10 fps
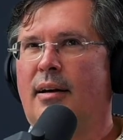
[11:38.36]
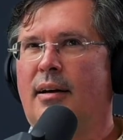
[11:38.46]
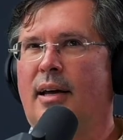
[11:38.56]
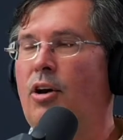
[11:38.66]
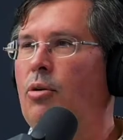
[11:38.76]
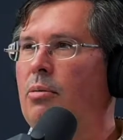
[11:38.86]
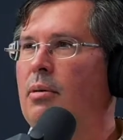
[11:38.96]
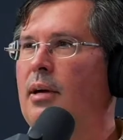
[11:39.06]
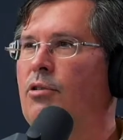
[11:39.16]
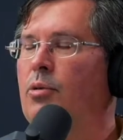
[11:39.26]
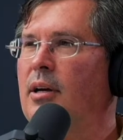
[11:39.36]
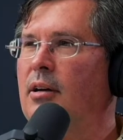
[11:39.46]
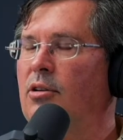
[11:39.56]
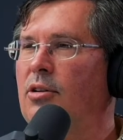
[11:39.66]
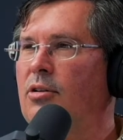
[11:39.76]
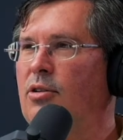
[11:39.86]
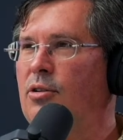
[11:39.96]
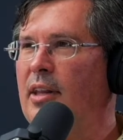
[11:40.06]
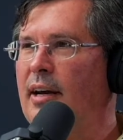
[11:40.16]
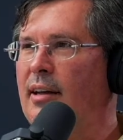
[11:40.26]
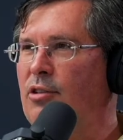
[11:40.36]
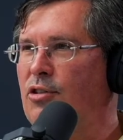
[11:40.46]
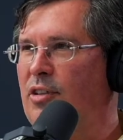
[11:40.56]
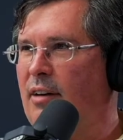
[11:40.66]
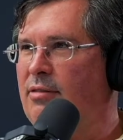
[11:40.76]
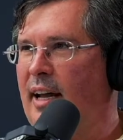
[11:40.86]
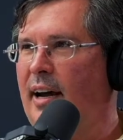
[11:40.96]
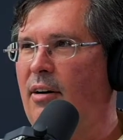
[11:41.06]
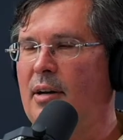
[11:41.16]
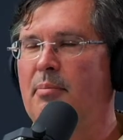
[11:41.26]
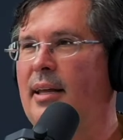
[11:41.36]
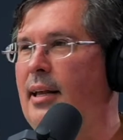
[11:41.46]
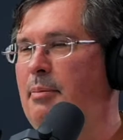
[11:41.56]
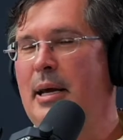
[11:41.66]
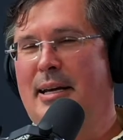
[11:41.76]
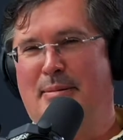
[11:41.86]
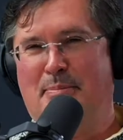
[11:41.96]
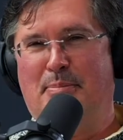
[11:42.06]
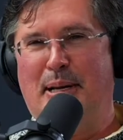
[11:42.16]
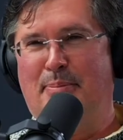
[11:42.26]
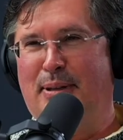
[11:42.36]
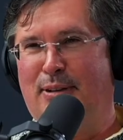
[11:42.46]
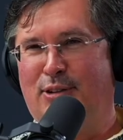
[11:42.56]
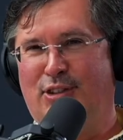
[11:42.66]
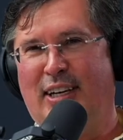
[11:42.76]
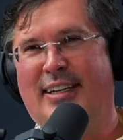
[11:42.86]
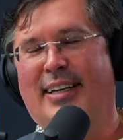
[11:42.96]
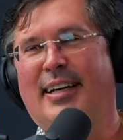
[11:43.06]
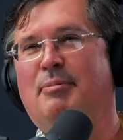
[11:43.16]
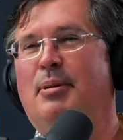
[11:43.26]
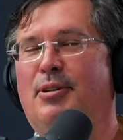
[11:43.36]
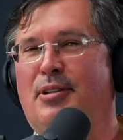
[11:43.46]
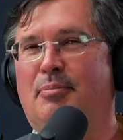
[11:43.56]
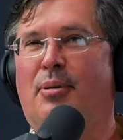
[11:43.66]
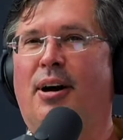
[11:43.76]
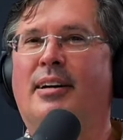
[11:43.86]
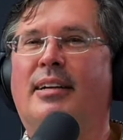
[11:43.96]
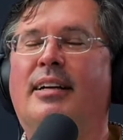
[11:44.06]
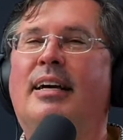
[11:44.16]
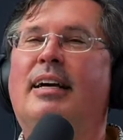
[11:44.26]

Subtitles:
like, oh, I guess we got to go do that other stuff now. And by then, people are sick of getting poked and prodded.